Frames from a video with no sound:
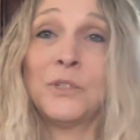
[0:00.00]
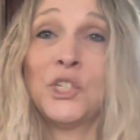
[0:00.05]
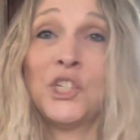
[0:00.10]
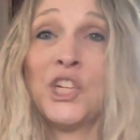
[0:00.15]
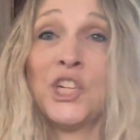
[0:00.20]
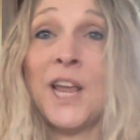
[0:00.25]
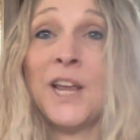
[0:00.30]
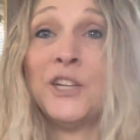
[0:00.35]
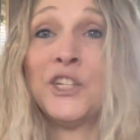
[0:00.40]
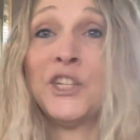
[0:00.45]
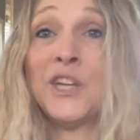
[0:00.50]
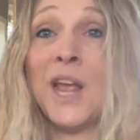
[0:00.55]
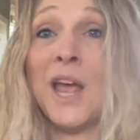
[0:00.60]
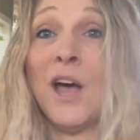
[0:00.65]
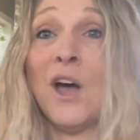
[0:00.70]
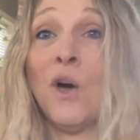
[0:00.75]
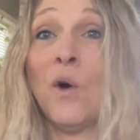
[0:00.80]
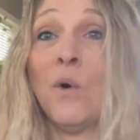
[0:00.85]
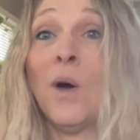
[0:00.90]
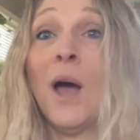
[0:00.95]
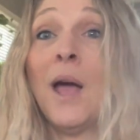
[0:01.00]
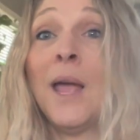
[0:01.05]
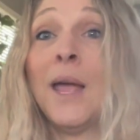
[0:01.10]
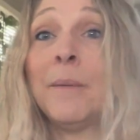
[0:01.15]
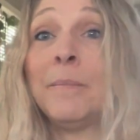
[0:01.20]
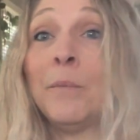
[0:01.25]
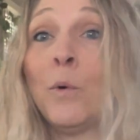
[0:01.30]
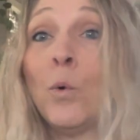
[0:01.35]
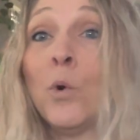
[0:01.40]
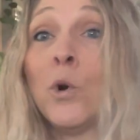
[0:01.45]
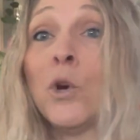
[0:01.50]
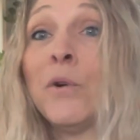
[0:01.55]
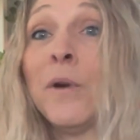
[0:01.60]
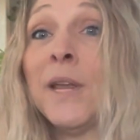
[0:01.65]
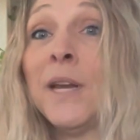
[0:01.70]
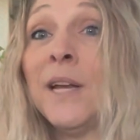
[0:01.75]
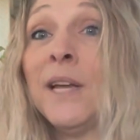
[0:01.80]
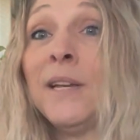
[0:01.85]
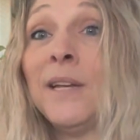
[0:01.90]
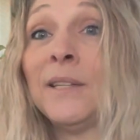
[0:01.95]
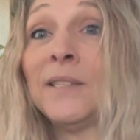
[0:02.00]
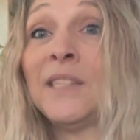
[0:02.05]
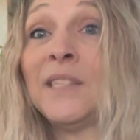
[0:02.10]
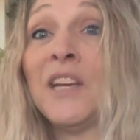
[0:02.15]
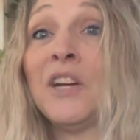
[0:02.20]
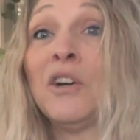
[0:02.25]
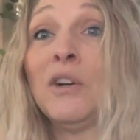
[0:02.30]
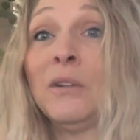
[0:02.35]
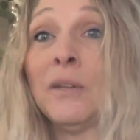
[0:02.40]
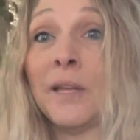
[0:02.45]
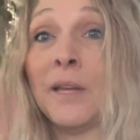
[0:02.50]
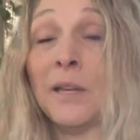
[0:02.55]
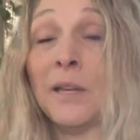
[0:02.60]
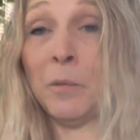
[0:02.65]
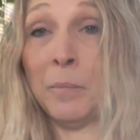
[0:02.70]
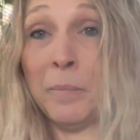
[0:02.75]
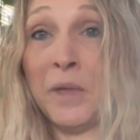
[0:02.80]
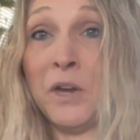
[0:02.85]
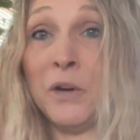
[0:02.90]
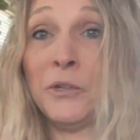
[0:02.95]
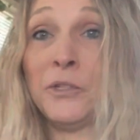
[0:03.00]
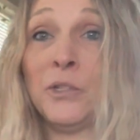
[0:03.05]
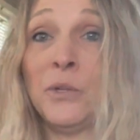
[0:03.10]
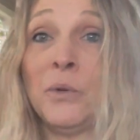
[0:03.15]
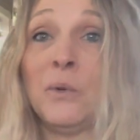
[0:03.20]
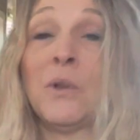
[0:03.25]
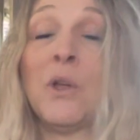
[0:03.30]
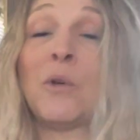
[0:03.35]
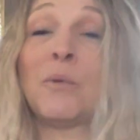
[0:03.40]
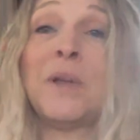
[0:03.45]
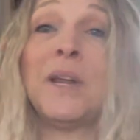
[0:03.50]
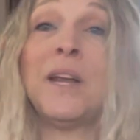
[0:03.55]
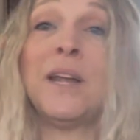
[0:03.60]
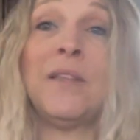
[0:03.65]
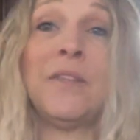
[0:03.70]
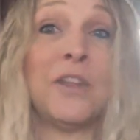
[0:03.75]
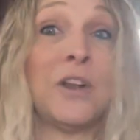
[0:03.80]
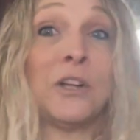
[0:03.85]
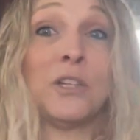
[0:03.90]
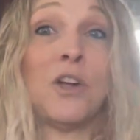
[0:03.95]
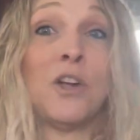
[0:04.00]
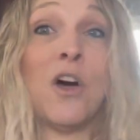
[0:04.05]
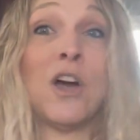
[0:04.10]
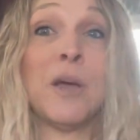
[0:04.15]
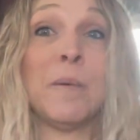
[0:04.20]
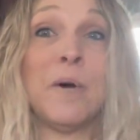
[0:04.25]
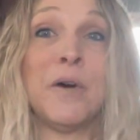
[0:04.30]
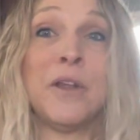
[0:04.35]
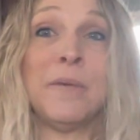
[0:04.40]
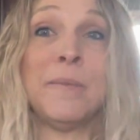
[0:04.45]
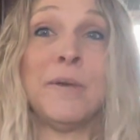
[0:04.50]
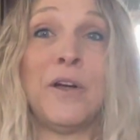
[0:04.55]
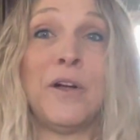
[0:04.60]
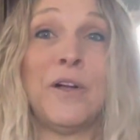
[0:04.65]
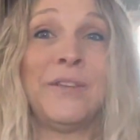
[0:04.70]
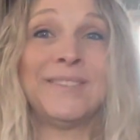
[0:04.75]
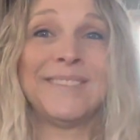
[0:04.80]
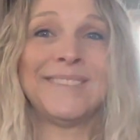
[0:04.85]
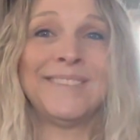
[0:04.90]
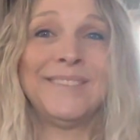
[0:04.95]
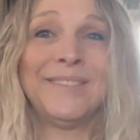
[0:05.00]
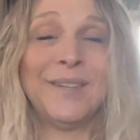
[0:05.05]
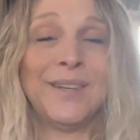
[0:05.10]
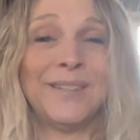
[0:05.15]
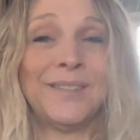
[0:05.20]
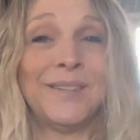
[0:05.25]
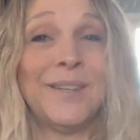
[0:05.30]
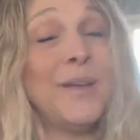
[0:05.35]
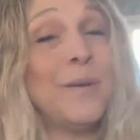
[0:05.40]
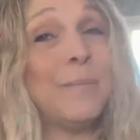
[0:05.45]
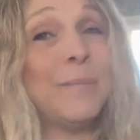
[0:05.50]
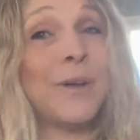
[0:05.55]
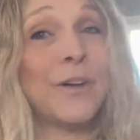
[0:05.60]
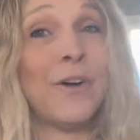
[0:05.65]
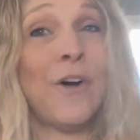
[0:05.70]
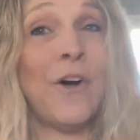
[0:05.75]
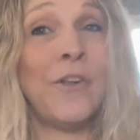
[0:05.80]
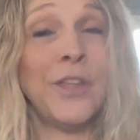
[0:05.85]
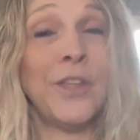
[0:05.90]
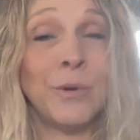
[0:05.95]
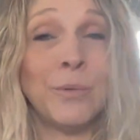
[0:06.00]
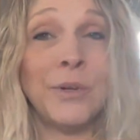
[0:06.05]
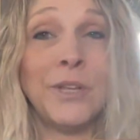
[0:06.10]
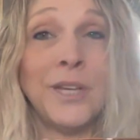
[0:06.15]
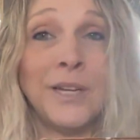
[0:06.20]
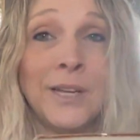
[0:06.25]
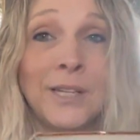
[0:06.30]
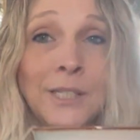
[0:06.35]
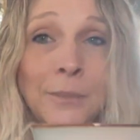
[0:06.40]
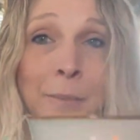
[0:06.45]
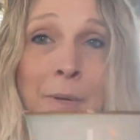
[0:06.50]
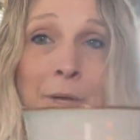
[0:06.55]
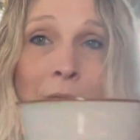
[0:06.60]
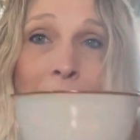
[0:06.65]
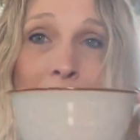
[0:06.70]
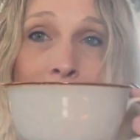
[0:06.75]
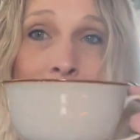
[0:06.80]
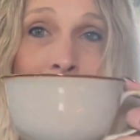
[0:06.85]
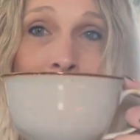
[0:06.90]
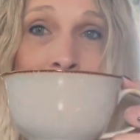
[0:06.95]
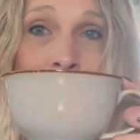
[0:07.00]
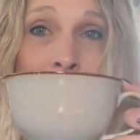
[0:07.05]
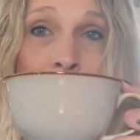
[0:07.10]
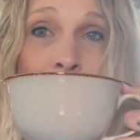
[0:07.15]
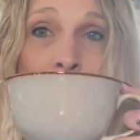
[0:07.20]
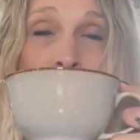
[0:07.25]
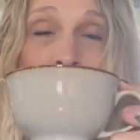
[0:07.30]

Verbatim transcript: Change now. I am ordering it. It's here. Like be here soon. I'll read it and I'll talk about it, Mel, because my colleague really does speak highly of it.